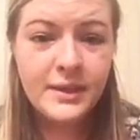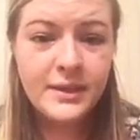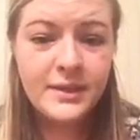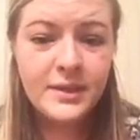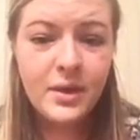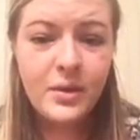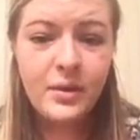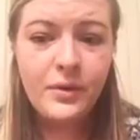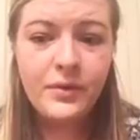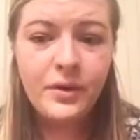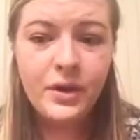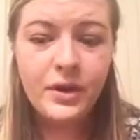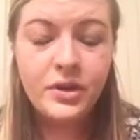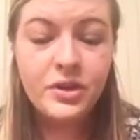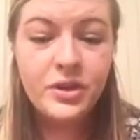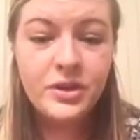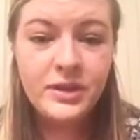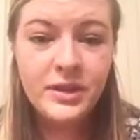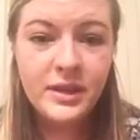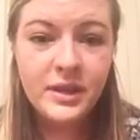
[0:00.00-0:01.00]
So if you're
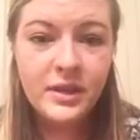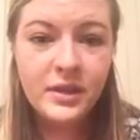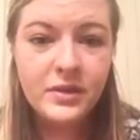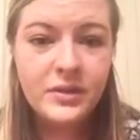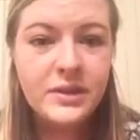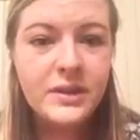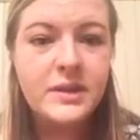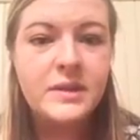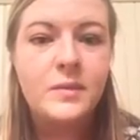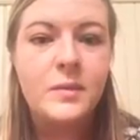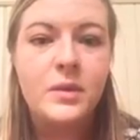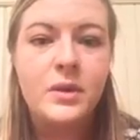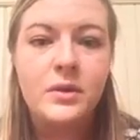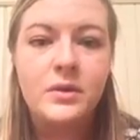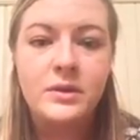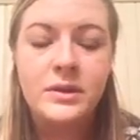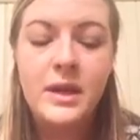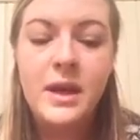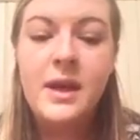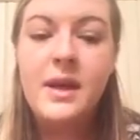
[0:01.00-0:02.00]
interested in using some of
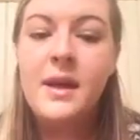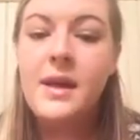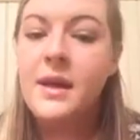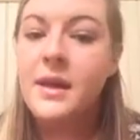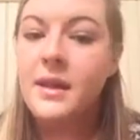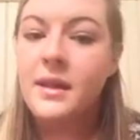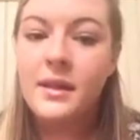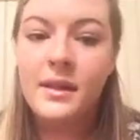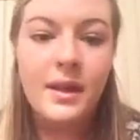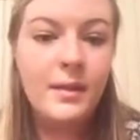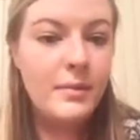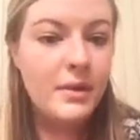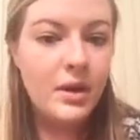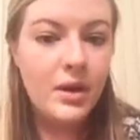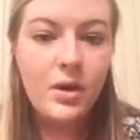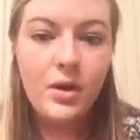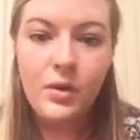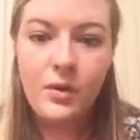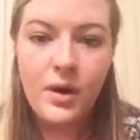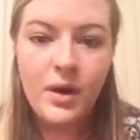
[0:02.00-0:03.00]
those, let me
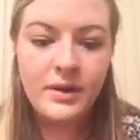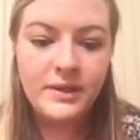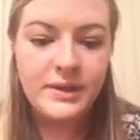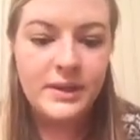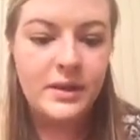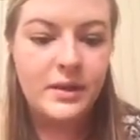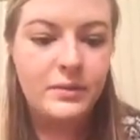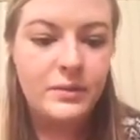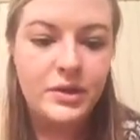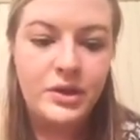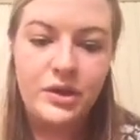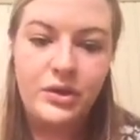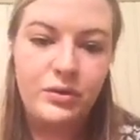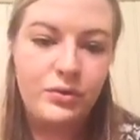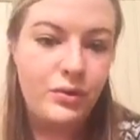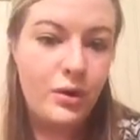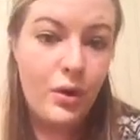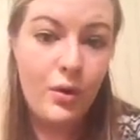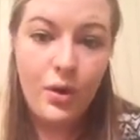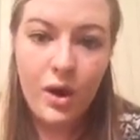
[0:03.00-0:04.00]
know. I'll send them to you,
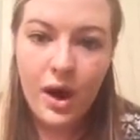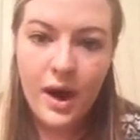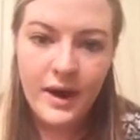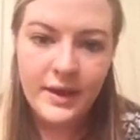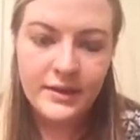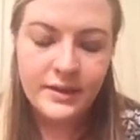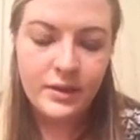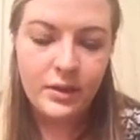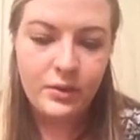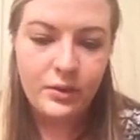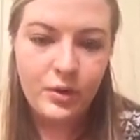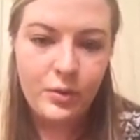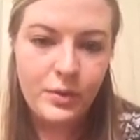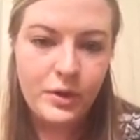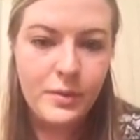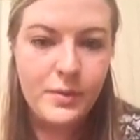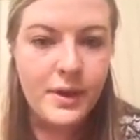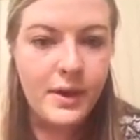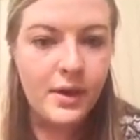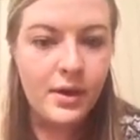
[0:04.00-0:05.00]
no cost. I'll throw them in
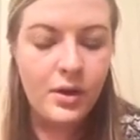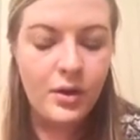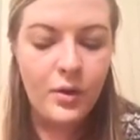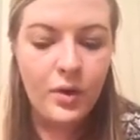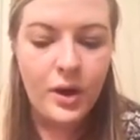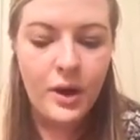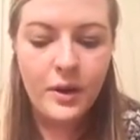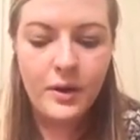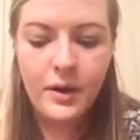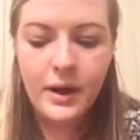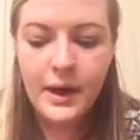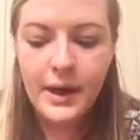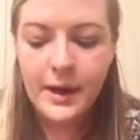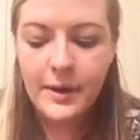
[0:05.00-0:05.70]
the mail, or